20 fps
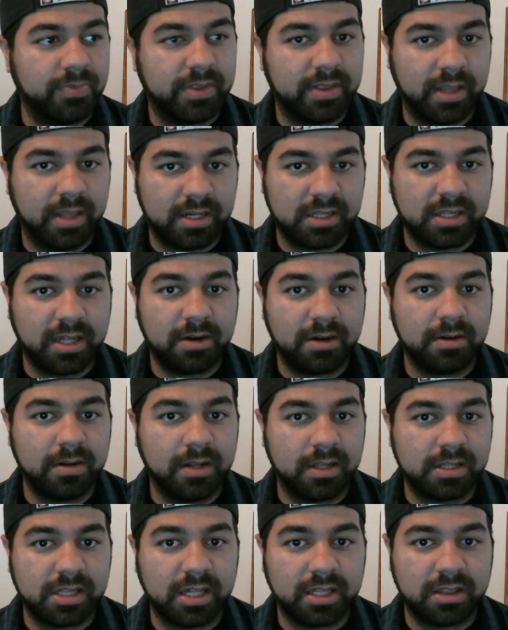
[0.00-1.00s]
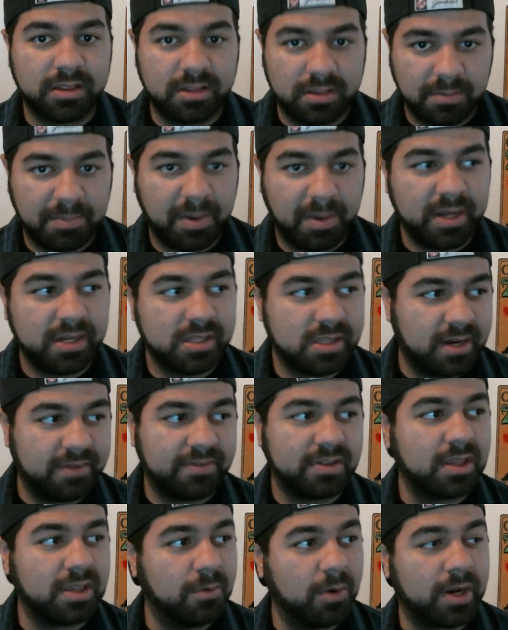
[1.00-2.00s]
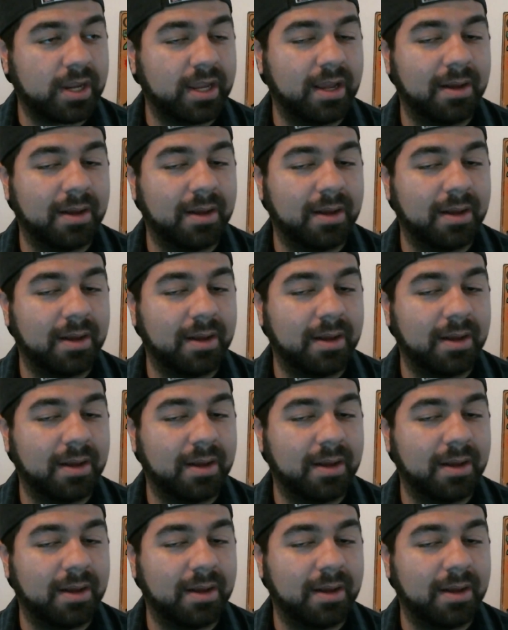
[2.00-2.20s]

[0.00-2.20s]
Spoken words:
Let's get the buttons and everything working."